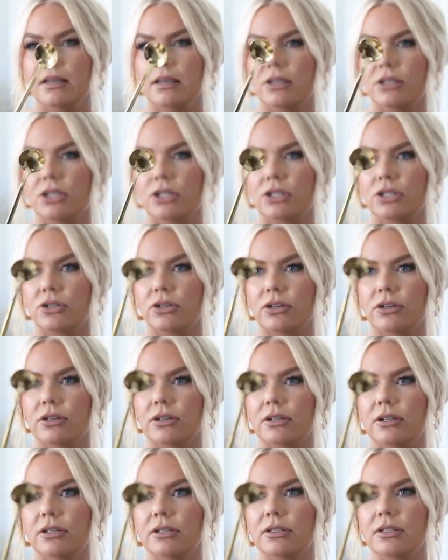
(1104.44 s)

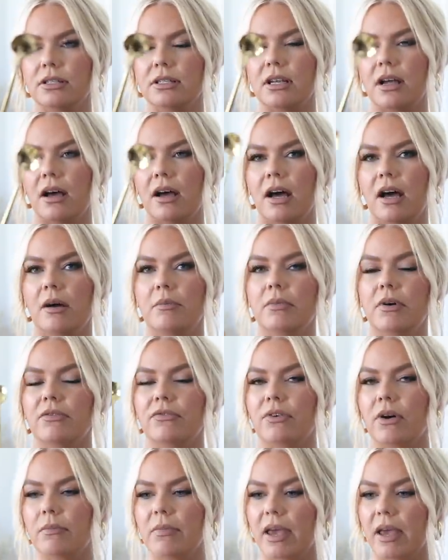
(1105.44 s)
stirrers
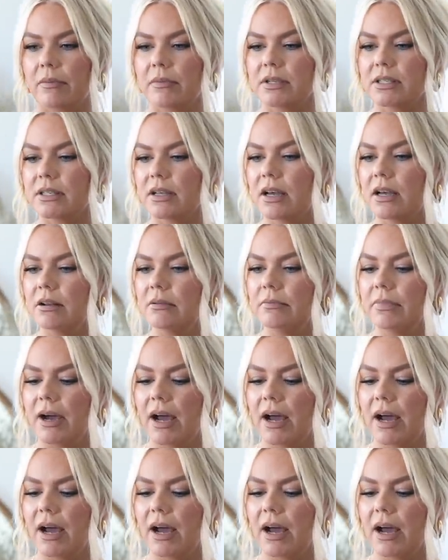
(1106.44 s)
from Amazon,